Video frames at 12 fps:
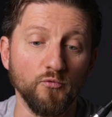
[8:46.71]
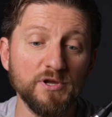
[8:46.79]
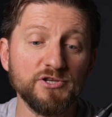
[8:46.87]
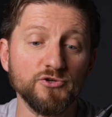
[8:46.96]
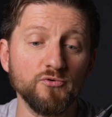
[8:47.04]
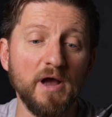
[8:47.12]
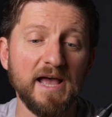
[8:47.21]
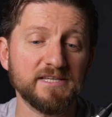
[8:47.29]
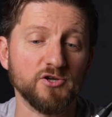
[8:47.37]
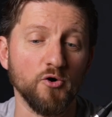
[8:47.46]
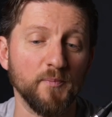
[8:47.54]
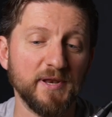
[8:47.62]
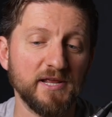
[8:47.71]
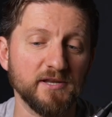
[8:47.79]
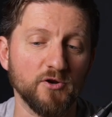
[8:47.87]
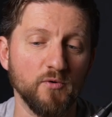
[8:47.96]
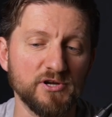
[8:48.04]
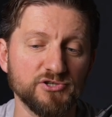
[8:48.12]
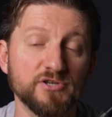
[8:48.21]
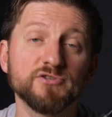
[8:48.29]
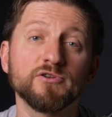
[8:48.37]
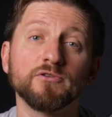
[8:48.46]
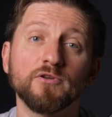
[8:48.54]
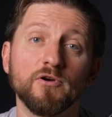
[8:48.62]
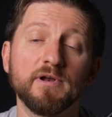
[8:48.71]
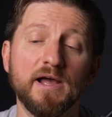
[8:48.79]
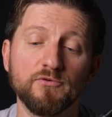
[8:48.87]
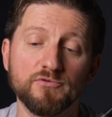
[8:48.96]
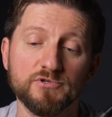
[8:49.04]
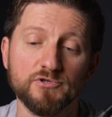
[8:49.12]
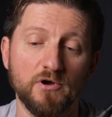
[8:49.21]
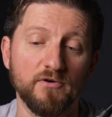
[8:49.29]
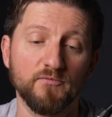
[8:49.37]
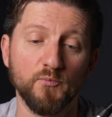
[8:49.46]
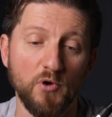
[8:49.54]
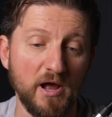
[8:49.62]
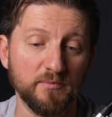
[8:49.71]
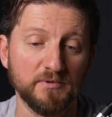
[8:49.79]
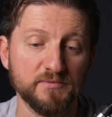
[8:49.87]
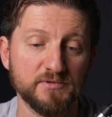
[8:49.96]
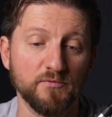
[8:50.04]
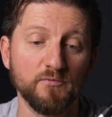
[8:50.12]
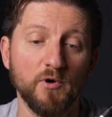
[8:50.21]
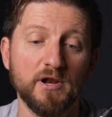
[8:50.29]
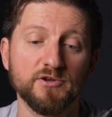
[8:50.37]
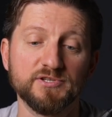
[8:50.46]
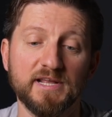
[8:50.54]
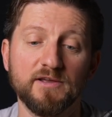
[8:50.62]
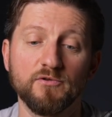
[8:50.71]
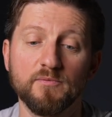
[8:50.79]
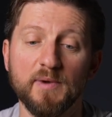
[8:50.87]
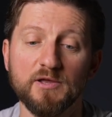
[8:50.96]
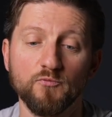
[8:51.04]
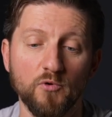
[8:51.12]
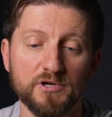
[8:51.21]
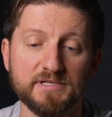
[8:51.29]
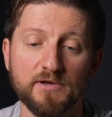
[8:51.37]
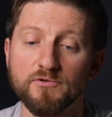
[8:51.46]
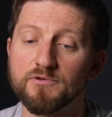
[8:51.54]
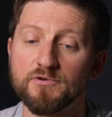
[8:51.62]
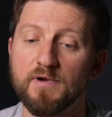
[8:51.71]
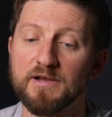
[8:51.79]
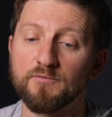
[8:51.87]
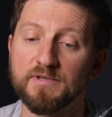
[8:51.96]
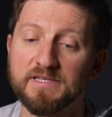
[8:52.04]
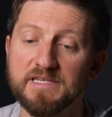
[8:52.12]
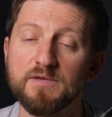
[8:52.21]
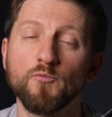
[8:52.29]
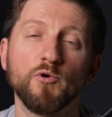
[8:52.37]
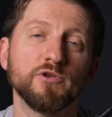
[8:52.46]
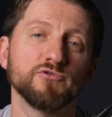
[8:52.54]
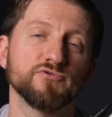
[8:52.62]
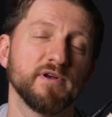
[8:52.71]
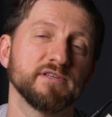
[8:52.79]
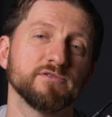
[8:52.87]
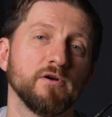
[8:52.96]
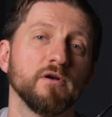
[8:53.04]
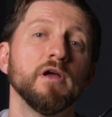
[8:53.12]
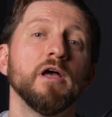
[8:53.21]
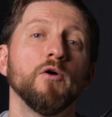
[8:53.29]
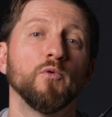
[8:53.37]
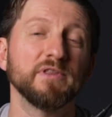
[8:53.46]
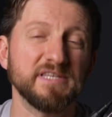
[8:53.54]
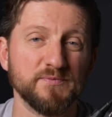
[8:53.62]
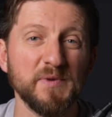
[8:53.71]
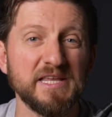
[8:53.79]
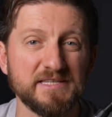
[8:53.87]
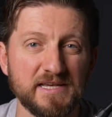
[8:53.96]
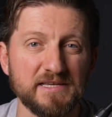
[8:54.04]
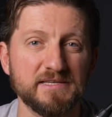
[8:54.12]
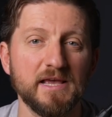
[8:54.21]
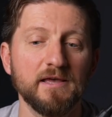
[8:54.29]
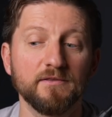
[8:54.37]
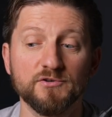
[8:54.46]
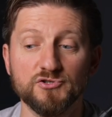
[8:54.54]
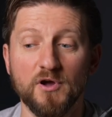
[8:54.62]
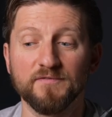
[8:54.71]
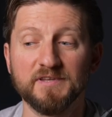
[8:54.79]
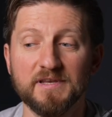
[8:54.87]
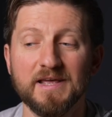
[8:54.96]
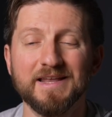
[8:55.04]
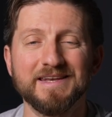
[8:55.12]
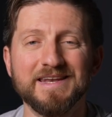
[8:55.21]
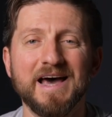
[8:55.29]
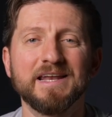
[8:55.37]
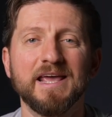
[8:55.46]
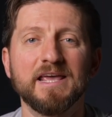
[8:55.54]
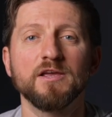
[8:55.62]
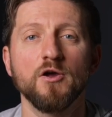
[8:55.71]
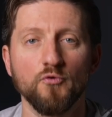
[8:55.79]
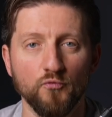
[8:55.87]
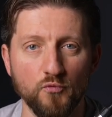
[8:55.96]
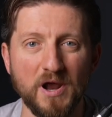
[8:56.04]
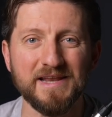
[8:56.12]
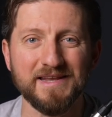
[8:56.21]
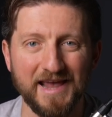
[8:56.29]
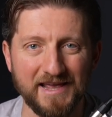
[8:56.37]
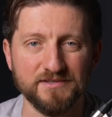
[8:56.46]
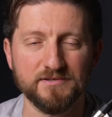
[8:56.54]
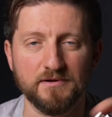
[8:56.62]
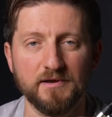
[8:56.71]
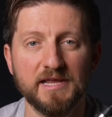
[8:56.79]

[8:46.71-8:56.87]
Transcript: We do ask open-ended questions to learn how you solve problems. We want to understand how your mind works, how you interact with a team, what your strengths are. What this means is there's often not a right answer.